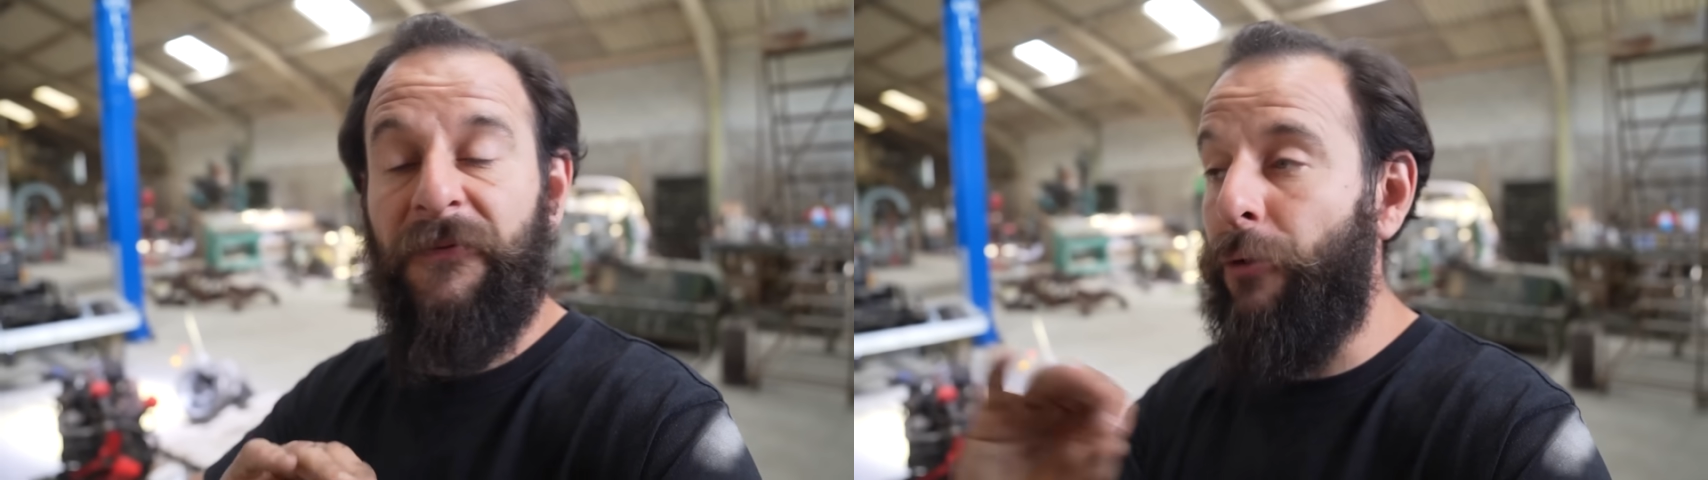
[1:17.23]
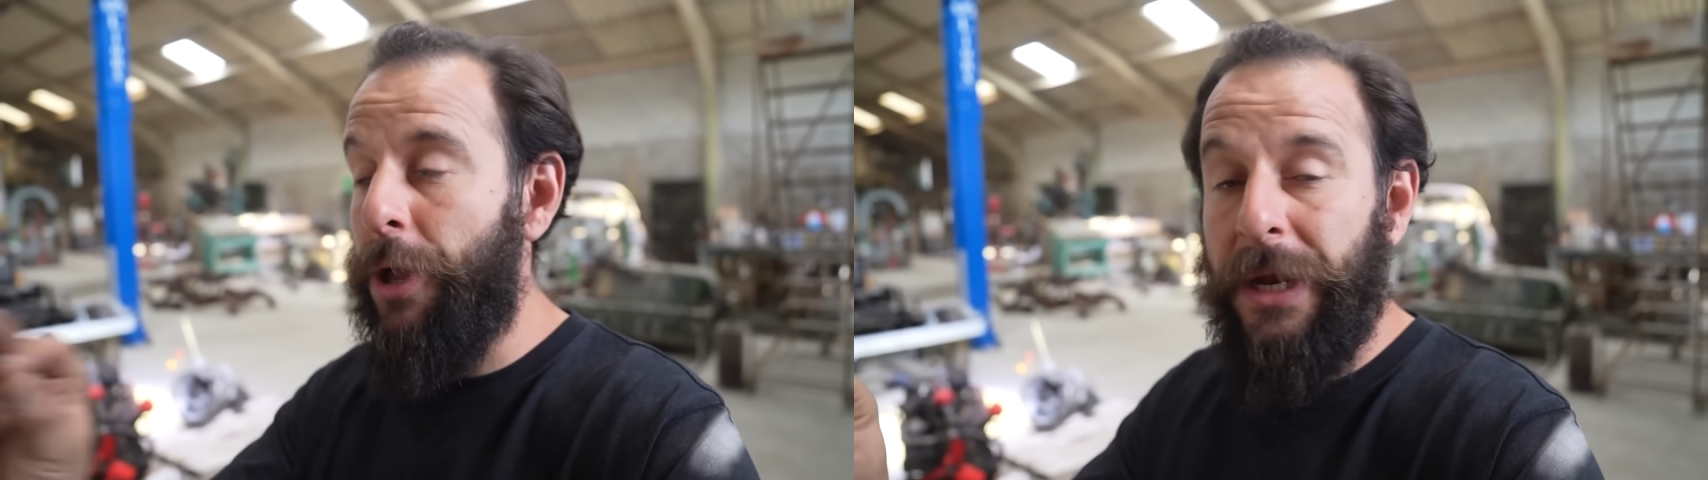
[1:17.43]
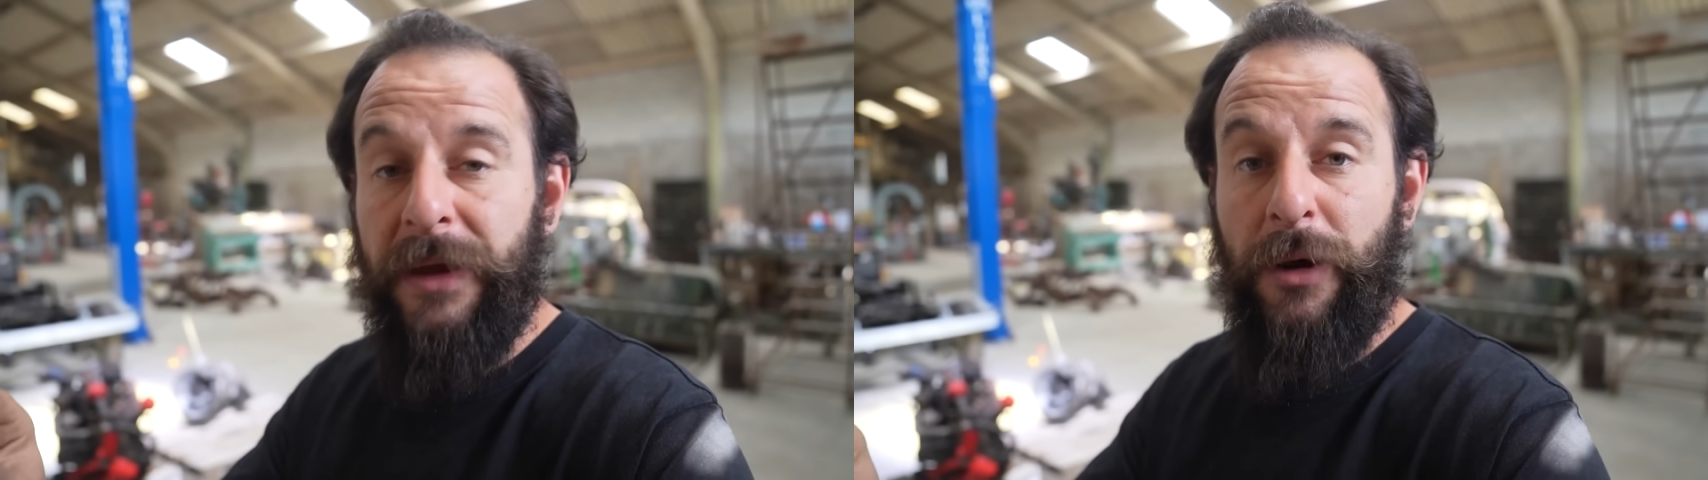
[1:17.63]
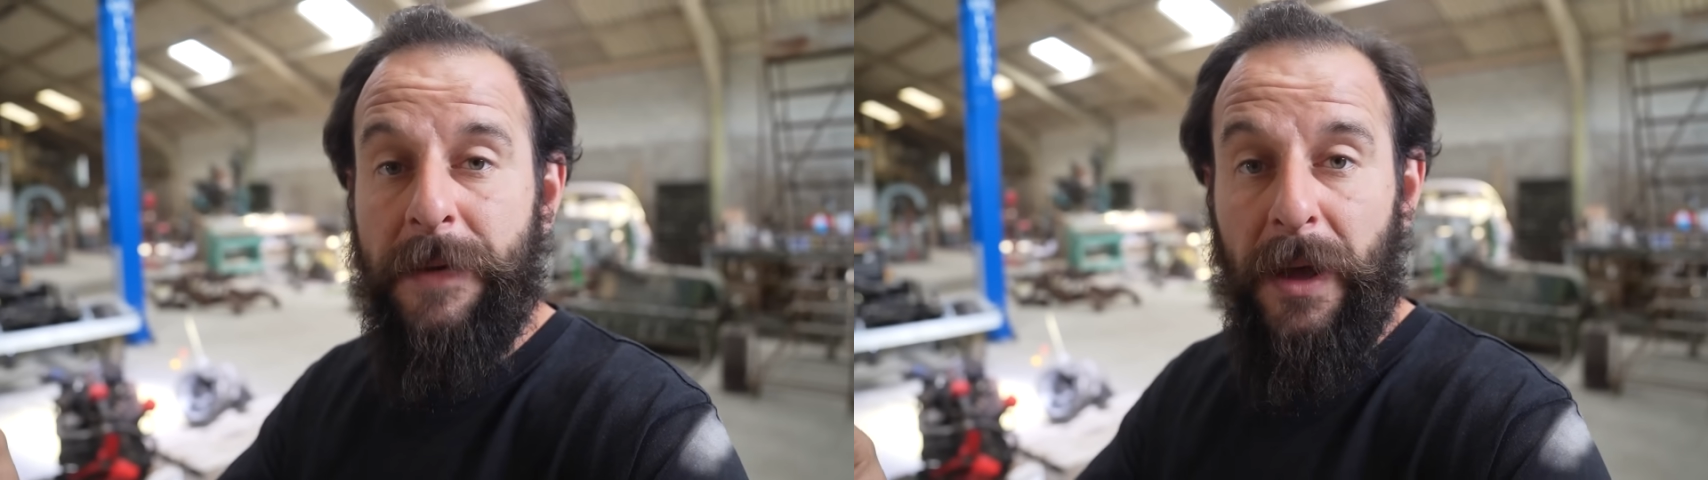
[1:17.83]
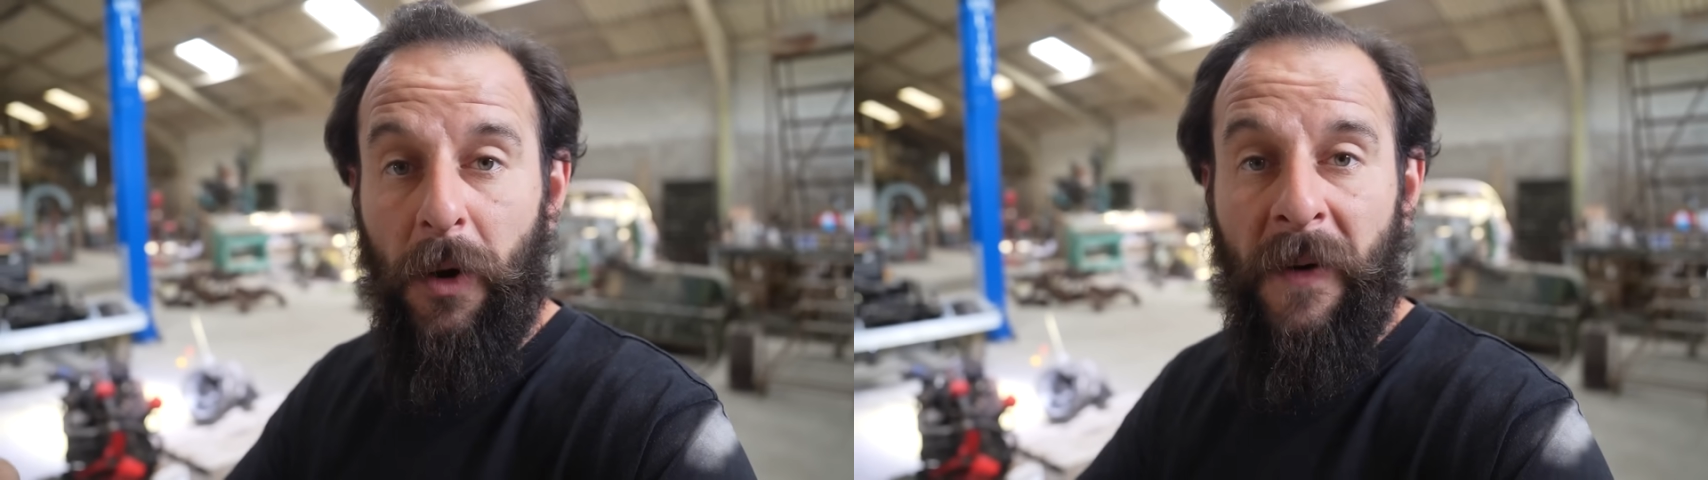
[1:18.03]
freshly
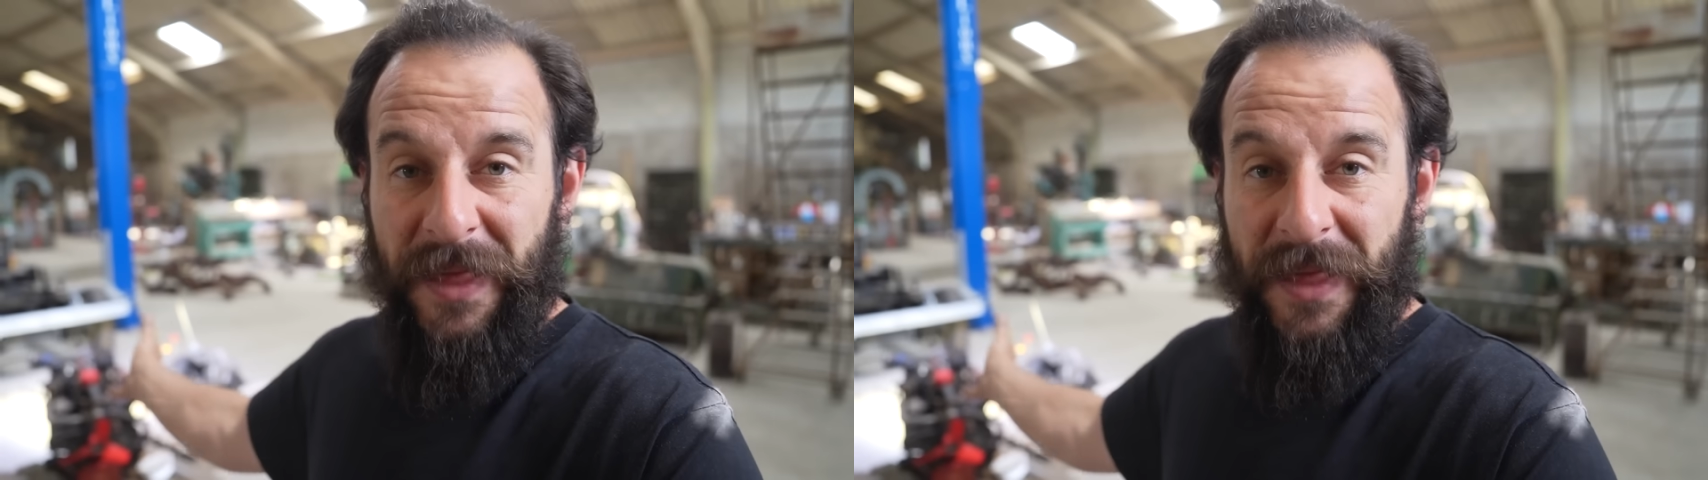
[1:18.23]
rebuilt.